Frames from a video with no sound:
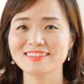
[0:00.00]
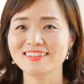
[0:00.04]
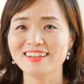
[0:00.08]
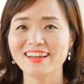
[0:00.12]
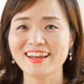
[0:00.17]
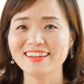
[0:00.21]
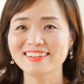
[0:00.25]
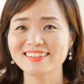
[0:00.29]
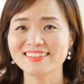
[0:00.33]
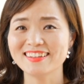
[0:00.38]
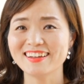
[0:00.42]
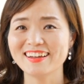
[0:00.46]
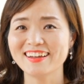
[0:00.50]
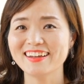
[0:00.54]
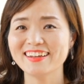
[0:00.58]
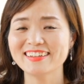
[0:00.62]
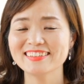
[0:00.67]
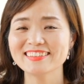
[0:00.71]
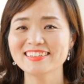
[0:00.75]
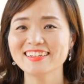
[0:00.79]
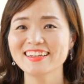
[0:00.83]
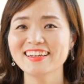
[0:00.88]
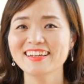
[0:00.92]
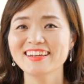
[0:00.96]
like
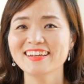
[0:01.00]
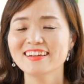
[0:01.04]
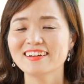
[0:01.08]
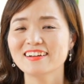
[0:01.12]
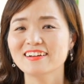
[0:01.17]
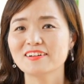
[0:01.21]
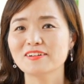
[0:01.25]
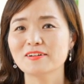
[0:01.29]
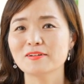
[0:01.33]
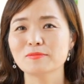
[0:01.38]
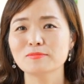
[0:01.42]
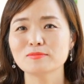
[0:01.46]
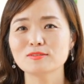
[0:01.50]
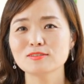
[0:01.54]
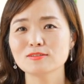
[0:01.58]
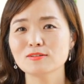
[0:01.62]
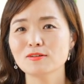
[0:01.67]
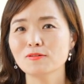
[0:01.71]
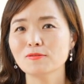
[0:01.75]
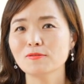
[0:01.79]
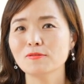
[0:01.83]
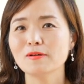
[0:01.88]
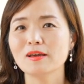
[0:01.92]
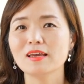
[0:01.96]
that.
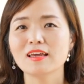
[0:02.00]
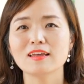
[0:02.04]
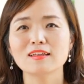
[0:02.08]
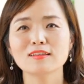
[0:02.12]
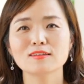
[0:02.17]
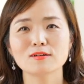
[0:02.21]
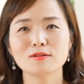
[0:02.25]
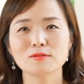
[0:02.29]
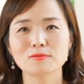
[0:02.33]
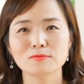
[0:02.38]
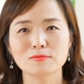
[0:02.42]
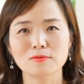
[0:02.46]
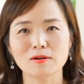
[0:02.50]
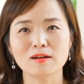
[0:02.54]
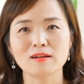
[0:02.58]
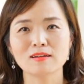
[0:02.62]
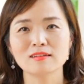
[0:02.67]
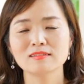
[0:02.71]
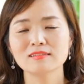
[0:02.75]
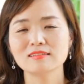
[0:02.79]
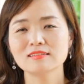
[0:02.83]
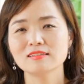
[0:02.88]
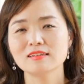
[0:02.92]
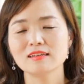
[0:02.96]
So in the
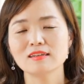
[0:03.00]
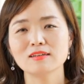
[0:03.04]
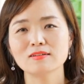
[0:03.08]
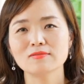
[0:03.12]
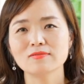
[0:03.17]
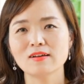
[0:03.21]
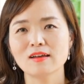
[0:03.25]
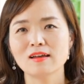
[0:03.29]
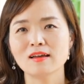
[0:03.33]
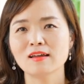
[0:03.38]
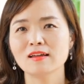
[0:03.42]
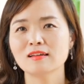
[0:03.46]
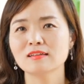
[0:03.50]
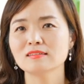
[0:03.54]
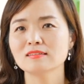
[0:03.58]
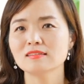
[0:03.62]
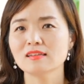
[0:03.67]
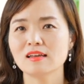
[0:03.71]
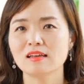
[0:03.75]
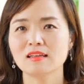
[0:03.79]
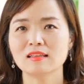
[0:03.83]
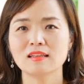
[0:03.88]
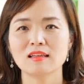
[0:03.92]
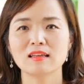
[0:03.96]
runs
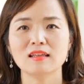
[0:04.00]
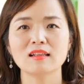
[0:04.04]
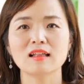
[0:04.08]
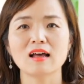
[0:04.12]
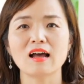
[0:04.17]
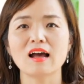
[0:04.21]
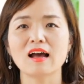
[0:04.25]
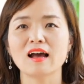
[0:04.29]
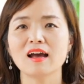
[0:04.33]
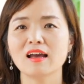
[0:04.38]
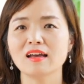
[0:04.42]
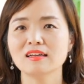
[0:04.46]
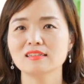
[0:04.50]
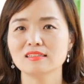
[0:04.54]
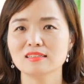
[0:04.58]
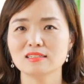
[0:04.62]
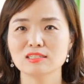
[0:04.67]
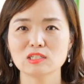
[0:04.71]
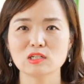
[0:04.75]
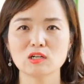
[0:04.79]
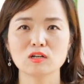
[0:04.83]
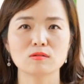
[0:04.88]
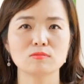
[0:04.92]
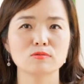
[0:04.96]
events, and then I
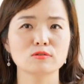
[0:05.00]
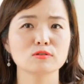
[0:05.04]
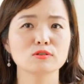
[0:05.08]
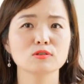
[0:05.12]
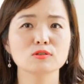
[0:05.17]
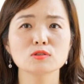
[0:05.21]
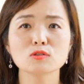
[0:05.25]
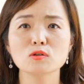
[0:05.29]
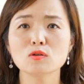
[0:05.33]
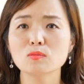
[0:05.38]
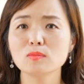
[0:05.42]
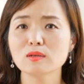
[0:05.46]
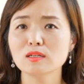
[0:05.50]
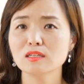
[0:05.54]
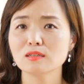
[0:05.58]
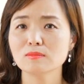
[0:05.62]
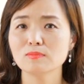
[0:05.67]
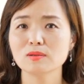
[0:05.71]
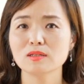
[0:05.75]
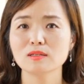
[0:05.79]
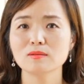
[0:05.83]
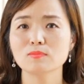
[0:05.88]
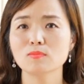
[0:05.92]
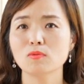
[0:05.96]
discovered so many
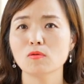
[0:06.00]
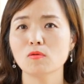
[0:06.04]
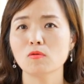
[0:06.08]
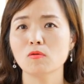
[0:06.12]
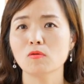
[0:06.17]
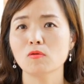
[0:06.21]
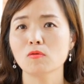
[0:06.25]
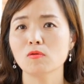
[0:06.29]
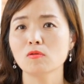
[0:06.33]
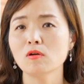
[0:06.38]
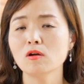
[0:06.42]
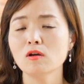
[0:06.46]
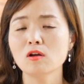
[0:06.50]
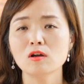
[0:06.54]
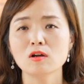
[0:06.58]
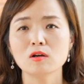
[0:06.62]
people